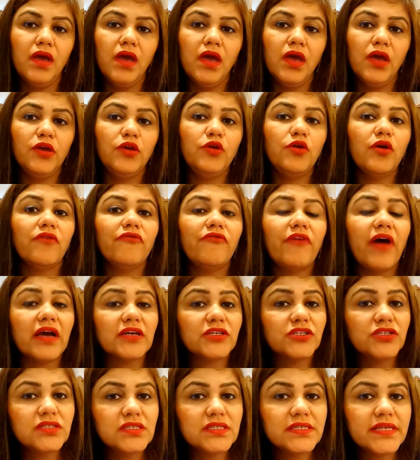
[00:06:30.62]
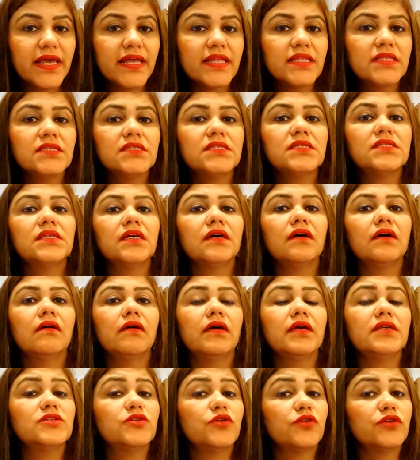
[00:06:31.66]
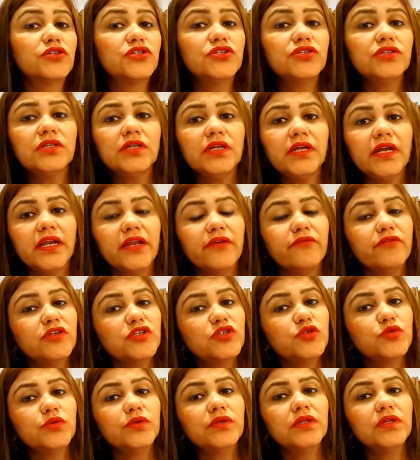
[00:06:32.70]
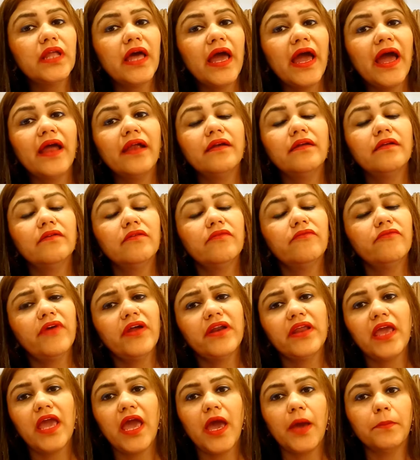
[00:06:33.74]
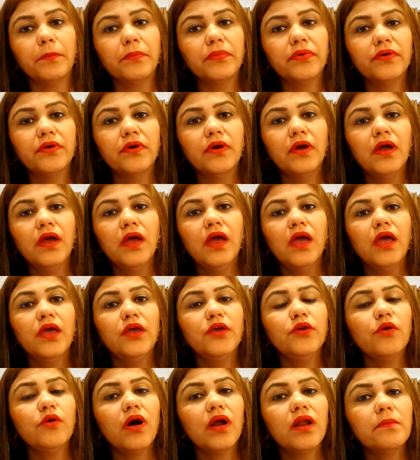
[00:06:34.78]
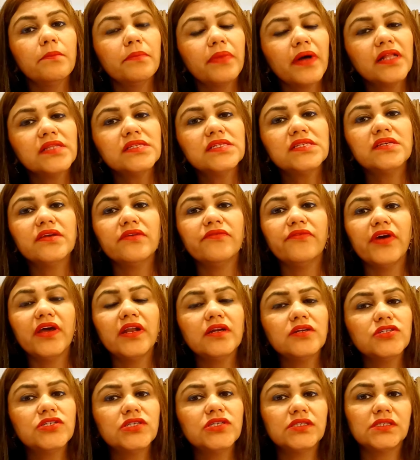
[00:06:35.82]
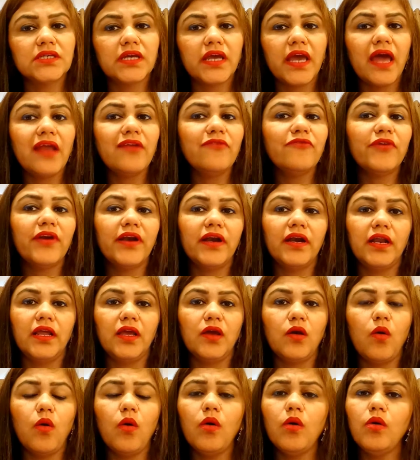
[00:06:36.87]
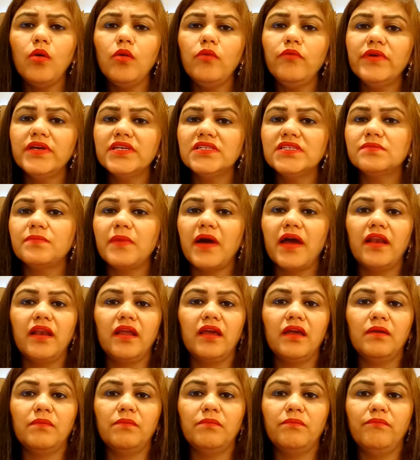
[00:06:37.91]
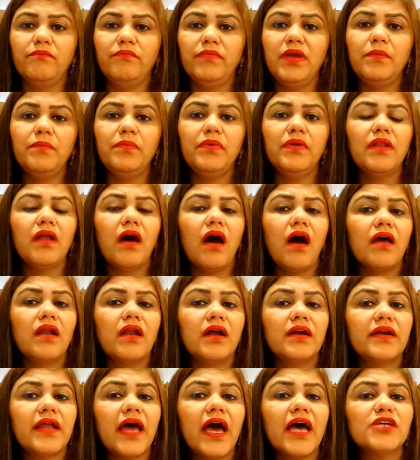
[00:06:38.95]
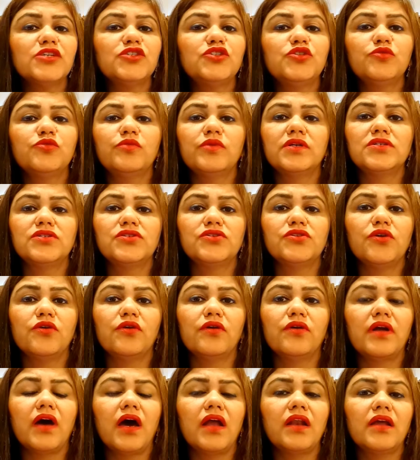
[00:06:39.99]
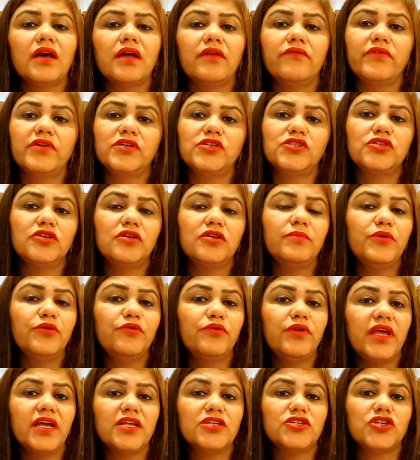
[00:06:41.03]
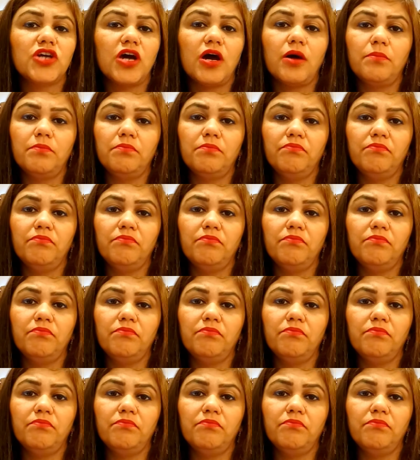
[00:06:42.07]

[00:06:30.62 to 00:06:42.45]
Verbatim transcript: Your fashion sense uh, is original, individual, and very happy. You are impulsive, energetic, and friendly, always smiling. People are attached towards your unconventional beauty and charm.